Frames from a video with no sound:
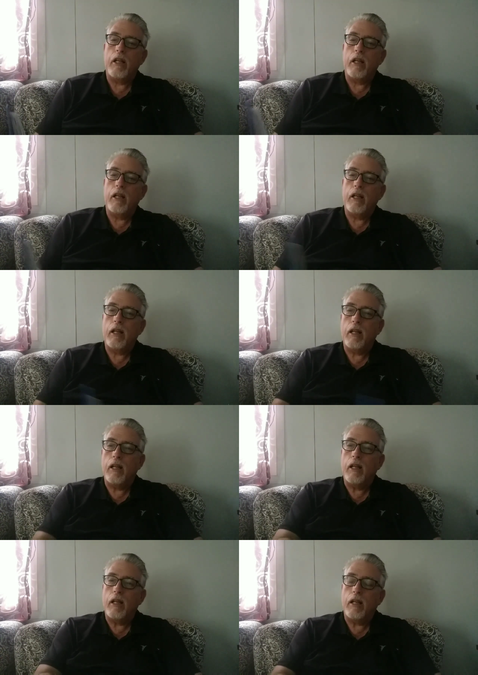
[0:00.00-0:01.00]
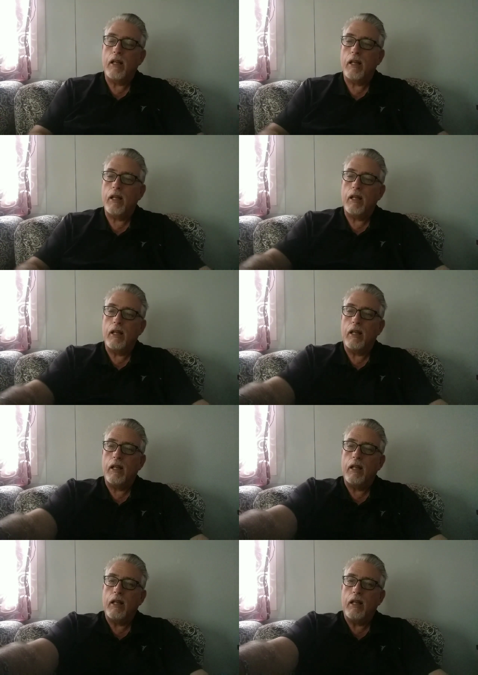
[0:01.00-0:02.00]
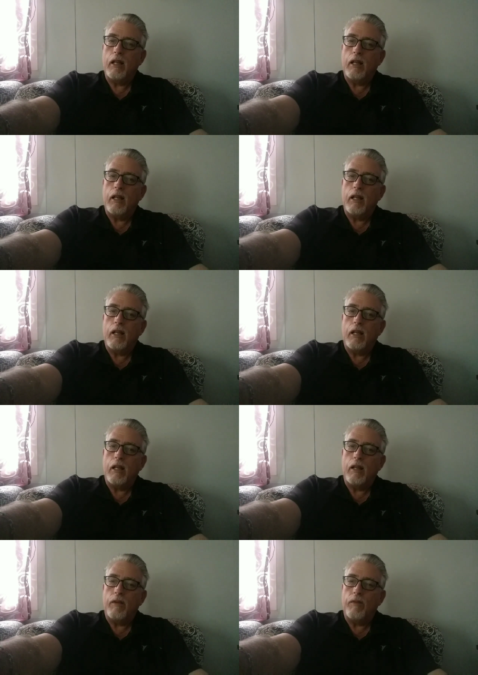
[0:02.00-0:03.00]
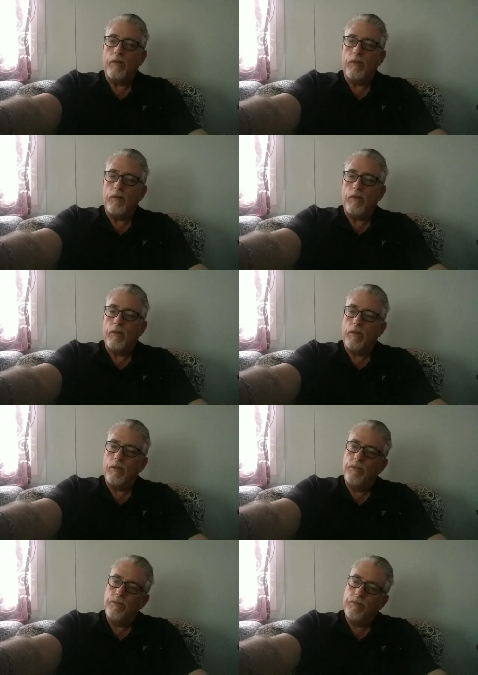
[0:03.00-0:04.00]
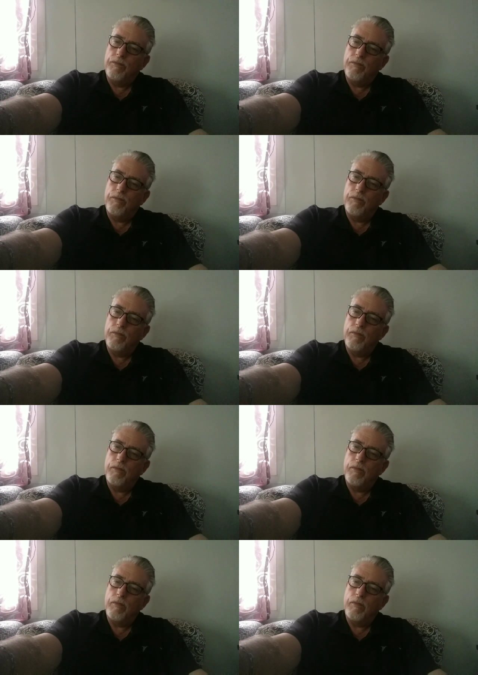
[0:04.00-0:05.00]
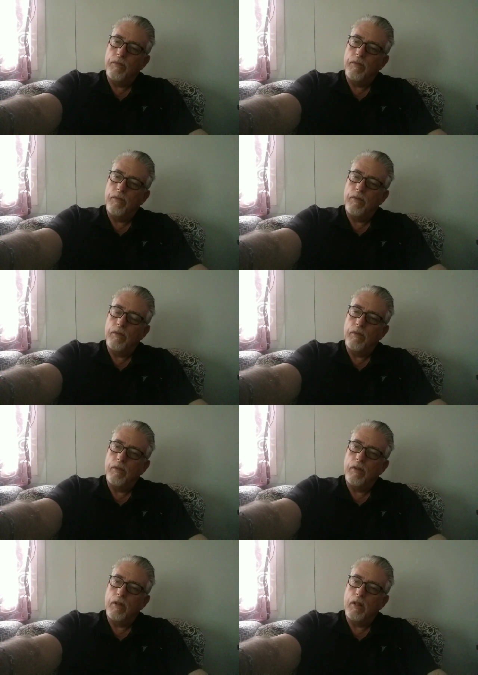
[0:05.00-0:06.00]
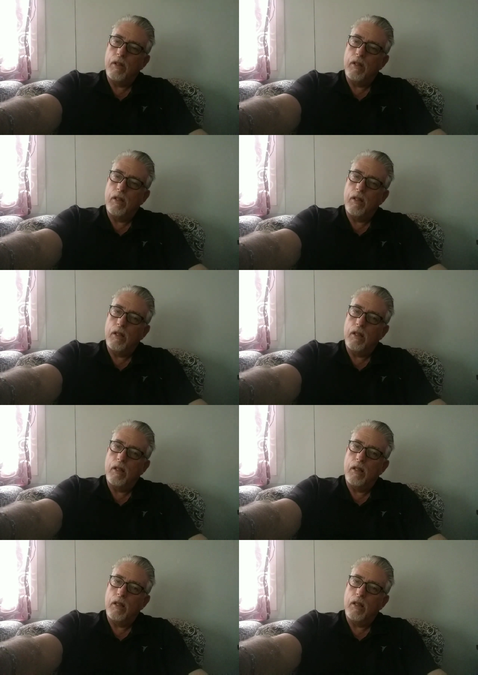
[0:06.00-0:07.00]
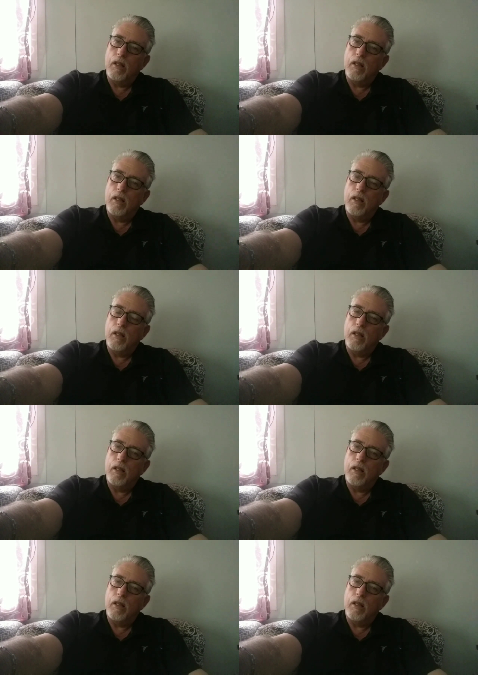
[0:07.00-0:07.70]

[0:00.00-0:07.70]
(silence)